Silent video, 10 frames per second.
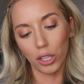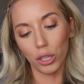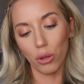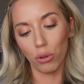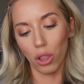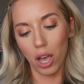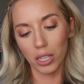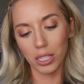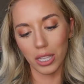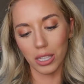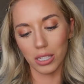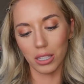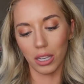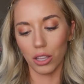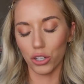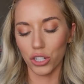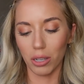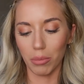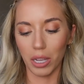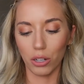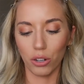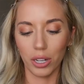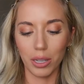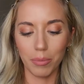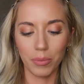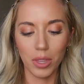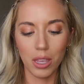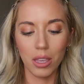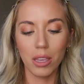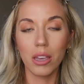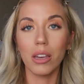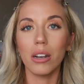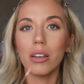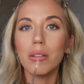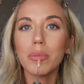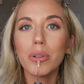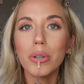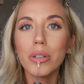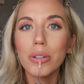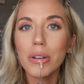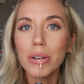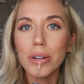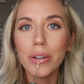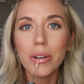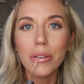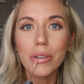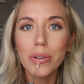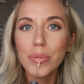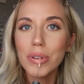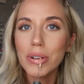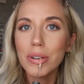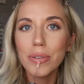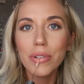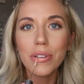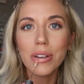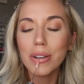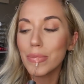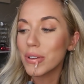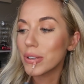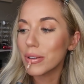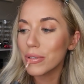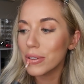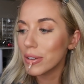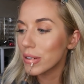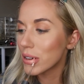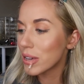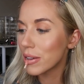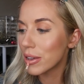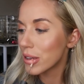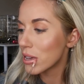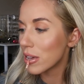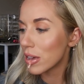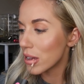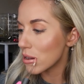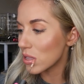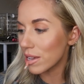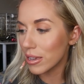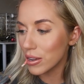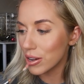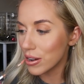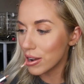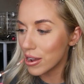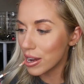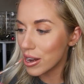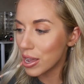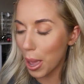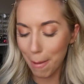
Glow Gloss, and this is in the color Champagne Cream. And I am going to add a little bit of shine, because I really been liking shine